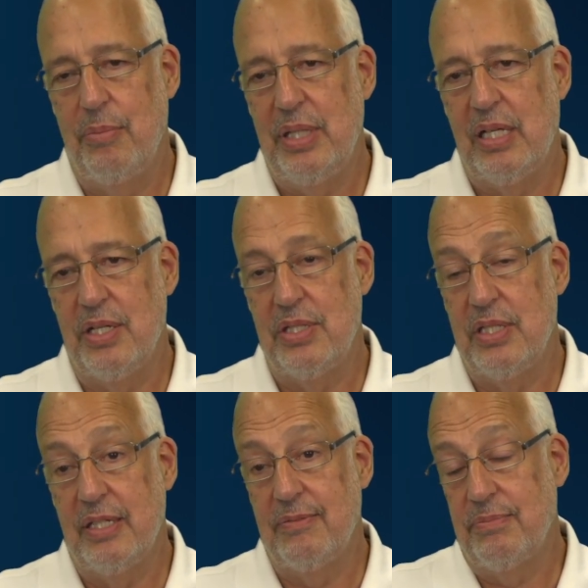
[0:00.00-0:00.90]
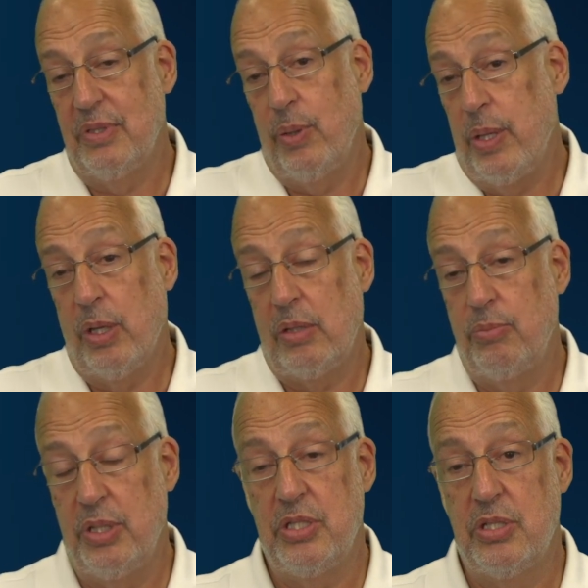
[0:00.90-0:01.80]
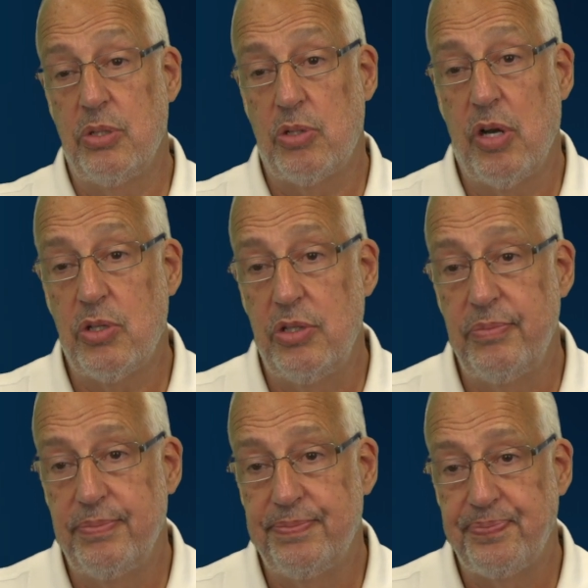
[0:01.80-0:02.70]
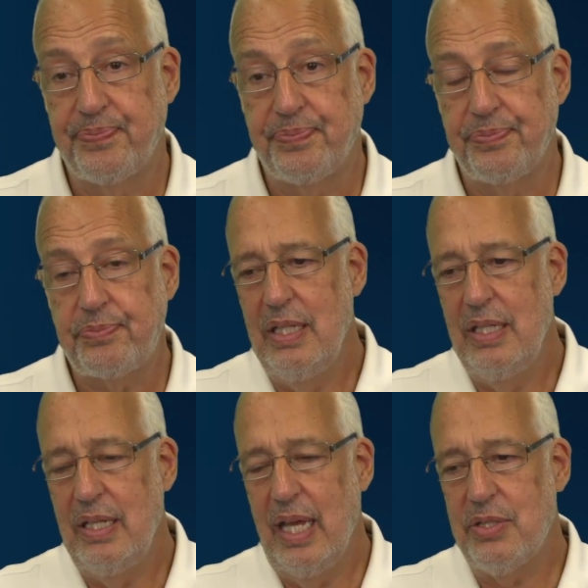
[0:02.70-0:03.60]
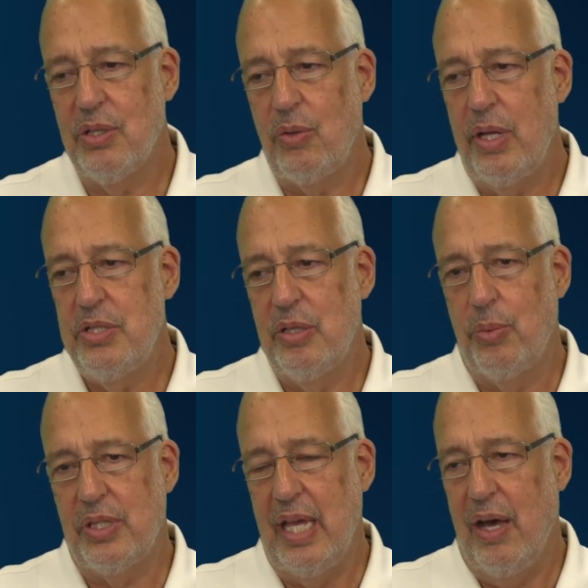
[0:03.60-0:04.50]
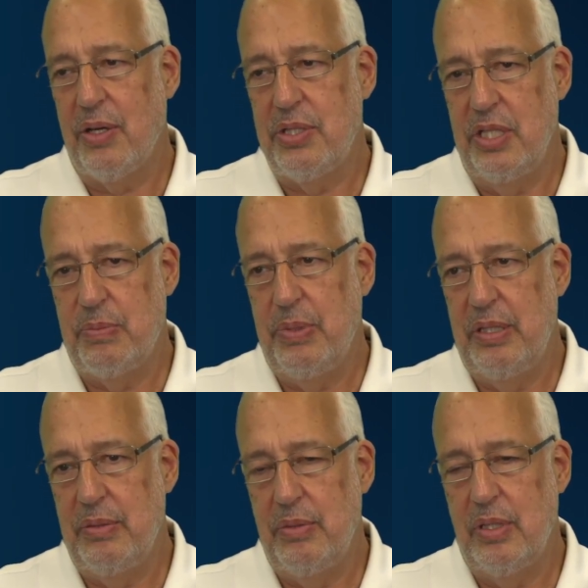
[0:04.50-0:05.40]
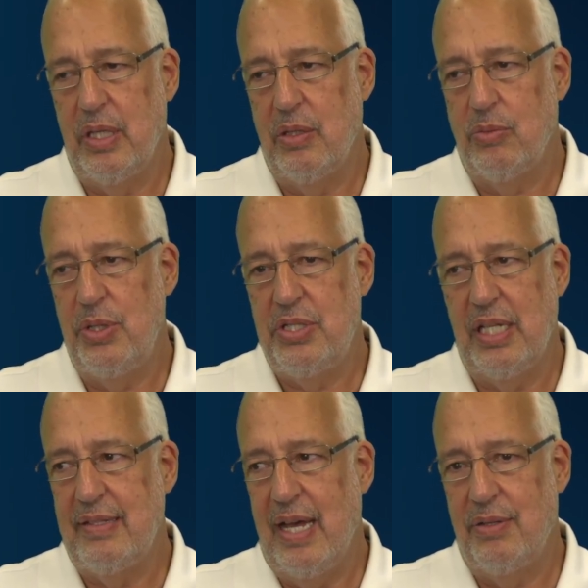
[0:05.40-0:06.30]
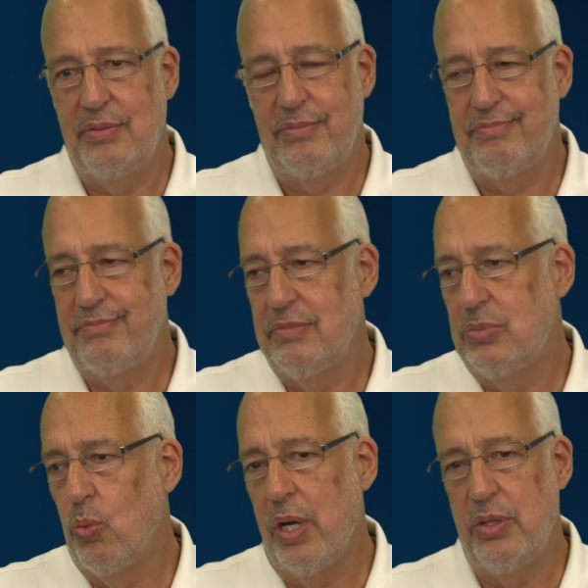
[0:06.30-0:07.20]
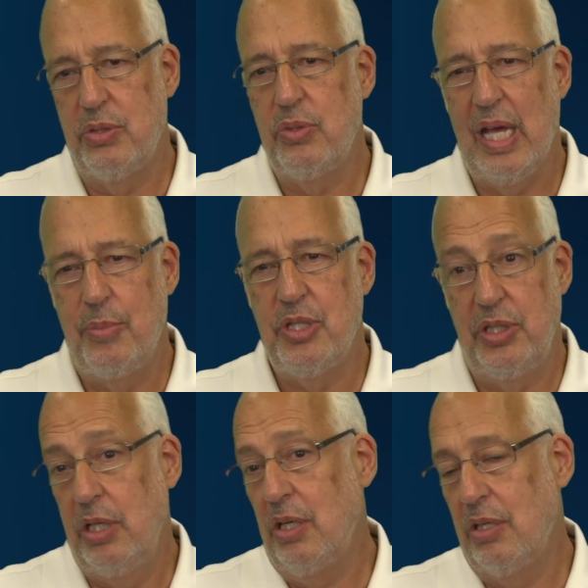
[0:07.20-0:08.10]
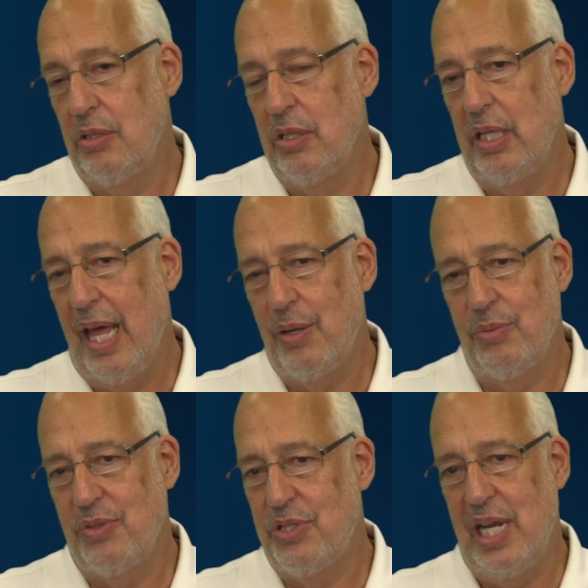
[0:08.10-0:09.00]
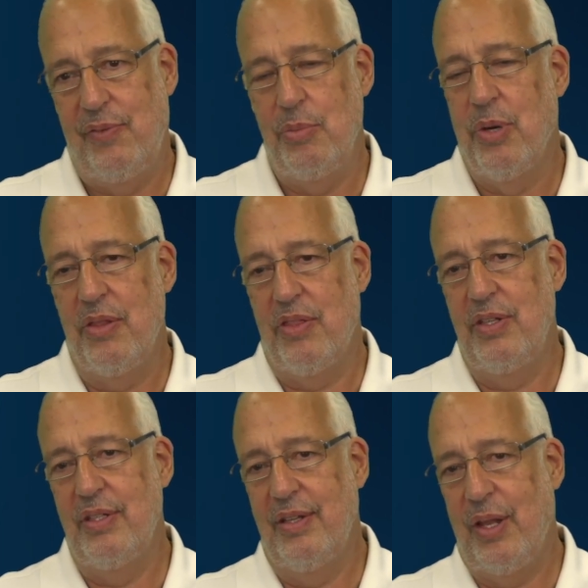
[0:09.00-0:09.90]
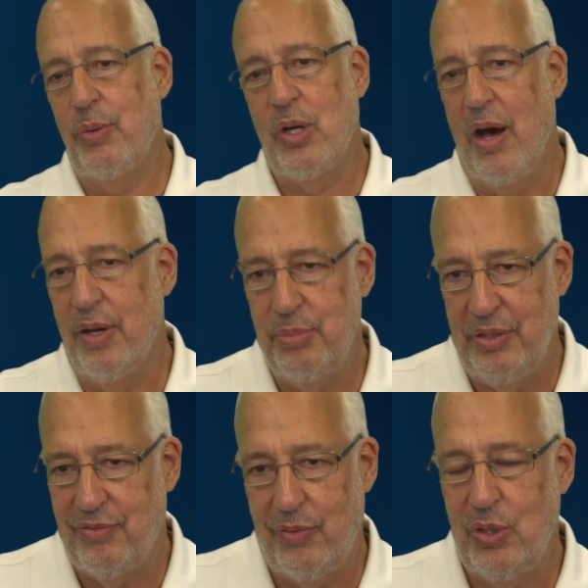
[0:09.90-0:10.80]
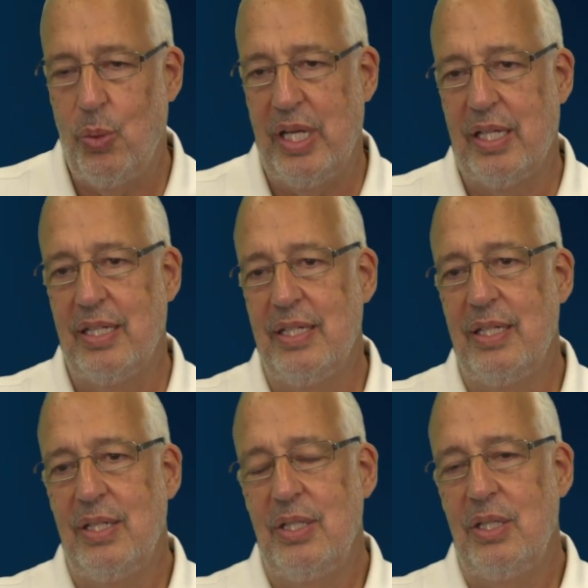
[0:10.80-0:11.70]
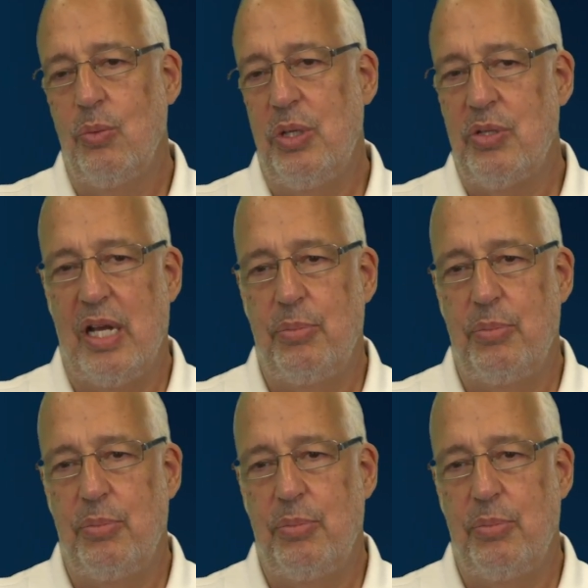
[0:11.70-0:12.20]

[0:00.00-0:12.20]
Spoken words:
because the way the businesses are structured. Yeah, so the relationship with Galaxy has been, we sit down 1 or 2 times a year. I don't sit every month, and they don't call on me for every week. We try to